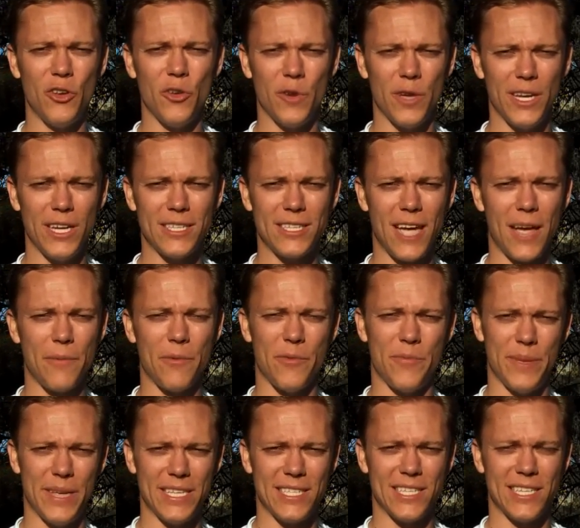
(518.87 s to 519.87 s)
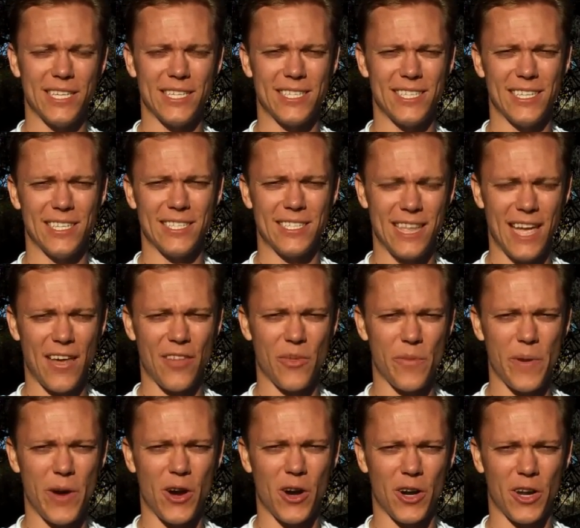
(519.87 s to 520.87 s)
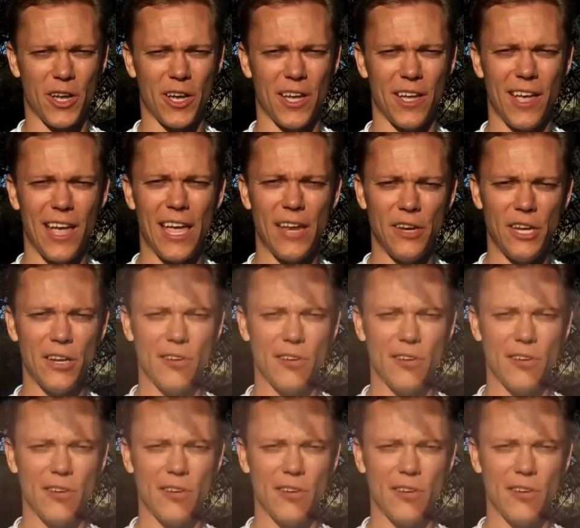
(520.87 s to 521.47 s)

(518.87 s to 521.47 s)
do any type of business in South America and